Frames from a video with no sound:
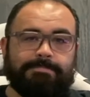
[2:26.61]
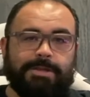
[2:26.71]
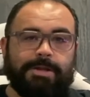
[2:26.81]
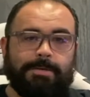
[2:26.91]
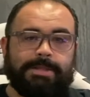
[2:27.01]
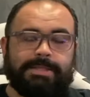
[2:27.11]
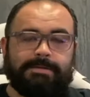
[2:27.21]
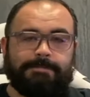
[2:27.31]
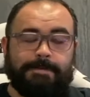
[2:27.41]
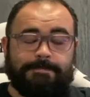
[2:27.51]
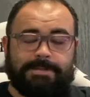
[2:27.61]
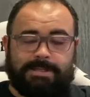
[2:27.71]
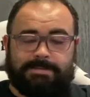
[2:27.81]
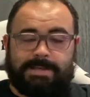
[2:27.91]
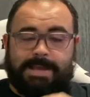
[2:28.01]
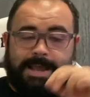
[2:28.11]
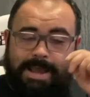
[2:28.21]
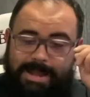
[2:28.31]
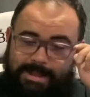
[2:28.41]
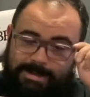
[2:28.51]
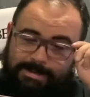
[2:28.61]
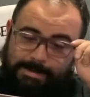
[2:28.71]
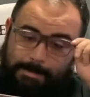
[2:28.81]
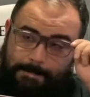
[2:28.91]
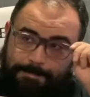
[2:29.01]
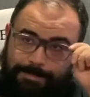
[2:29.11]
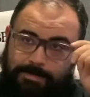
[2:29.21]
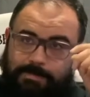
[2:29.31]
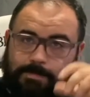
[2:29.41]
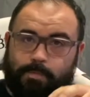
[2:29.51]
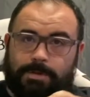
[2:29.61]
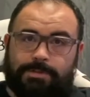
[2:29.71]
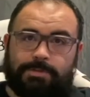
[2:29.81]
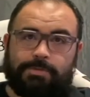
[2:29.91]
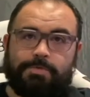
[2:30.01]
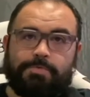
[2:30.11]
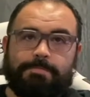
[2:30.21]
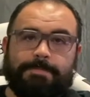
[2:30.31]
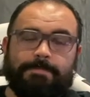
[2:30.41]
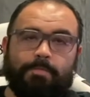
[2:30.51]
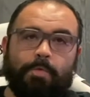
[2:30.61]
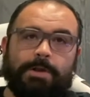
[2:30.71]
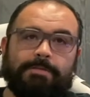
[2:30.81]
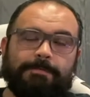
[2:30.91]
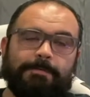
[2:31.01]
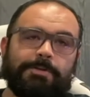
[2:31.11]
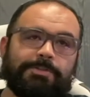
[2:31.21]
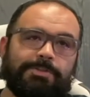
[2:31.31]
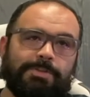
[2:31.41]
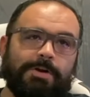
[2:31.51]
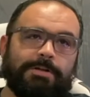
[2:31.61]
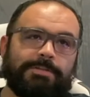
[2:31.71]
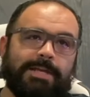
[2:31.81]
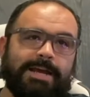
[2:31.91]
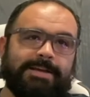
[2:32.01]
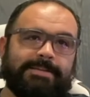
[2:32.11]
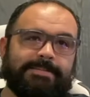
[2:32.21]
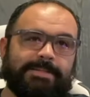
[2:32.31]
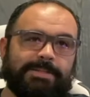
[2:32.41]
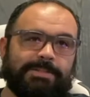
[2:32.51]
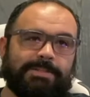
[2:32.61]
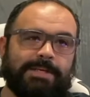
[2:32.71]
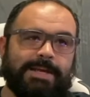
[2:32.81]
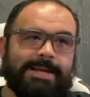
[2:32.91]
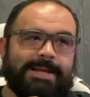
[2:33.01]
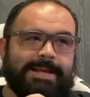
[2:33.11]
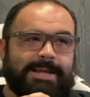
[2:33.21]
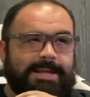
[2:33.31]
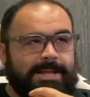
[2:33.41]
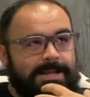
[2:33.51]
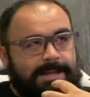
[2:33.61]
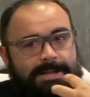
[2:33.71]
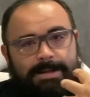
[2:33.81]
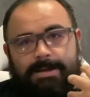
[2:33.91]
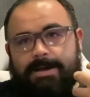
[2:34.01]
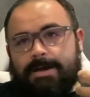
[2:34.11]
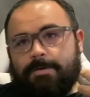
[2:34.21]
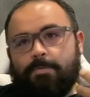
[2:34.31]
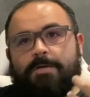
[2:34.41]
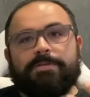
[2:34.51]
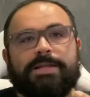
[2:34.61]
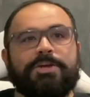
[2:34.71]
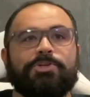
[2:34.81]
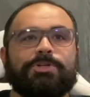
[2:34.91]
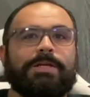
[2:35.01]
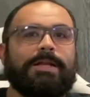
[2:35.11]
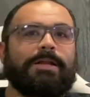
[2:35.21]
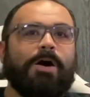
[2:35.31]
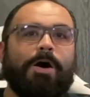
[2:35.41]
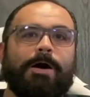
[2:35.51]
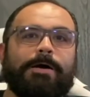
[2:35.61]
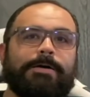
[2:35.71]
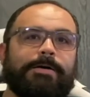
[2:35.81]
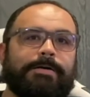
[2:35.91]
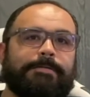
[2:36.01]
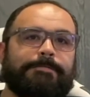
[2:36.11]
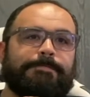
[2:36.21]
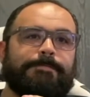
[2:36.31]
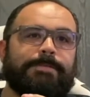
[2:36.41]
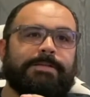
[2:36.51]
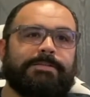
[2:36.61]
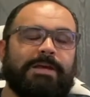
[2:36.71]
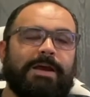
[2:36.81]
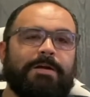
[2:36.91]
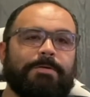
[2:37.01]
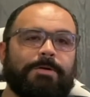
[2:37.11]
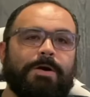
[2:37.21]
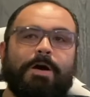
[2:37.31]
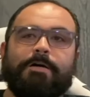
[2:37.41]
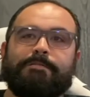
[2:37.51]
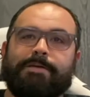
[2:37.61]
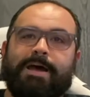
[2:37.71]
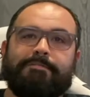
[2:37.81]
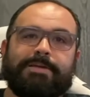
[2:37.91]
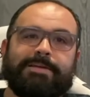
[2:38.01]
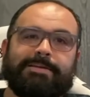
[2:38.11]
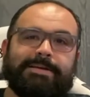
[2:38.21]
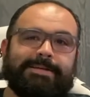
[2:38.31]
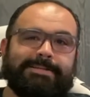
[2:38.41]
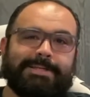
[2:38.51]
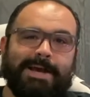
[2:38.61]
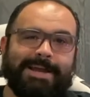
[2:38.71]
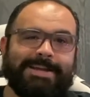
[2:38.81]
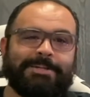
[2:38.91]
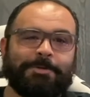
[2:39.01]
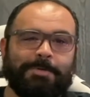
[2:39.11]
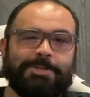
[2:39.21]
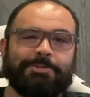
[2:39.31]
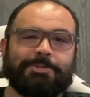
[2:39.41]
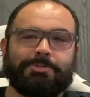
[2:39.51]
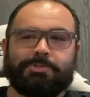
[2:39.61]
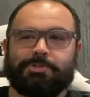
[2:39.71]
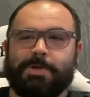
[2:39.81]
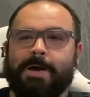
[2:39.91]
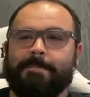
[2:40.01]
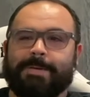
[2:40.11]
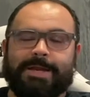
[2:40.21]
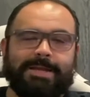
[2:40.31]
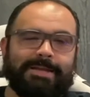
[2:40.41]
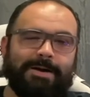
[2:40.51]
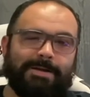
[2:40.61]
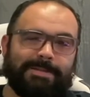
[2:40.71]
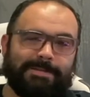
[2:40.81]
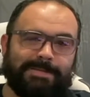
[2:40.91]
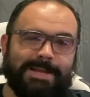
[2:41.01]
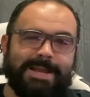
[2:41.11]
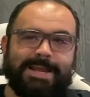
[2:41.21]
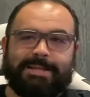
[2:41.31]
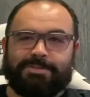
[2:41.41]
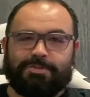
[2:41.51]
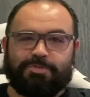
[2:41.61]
you know in the fifties, and what soon what first starts as this uh, revelation and awe of the terror of having a giant creature stomping on the city and